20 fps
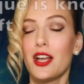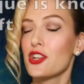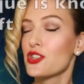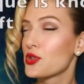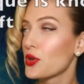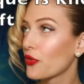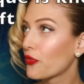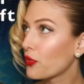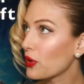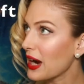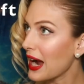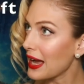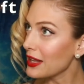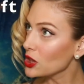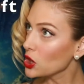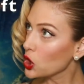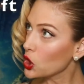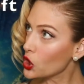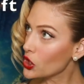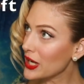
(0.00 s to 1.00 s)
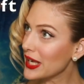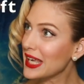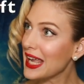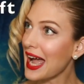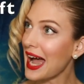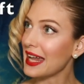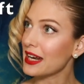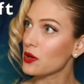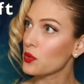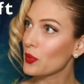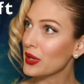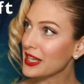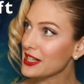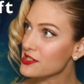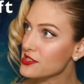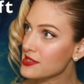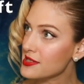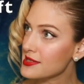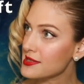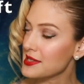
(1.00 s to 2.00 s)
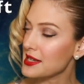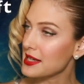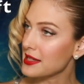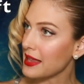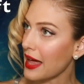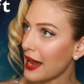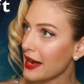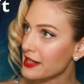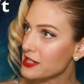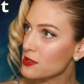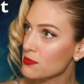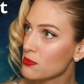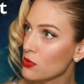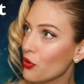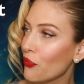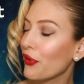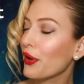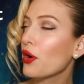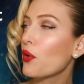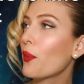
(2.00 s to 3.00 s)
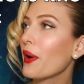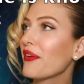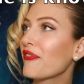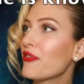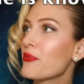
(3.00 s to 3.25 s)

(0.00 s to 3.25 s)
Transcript: So if we're looking at it, we can see that it's moving away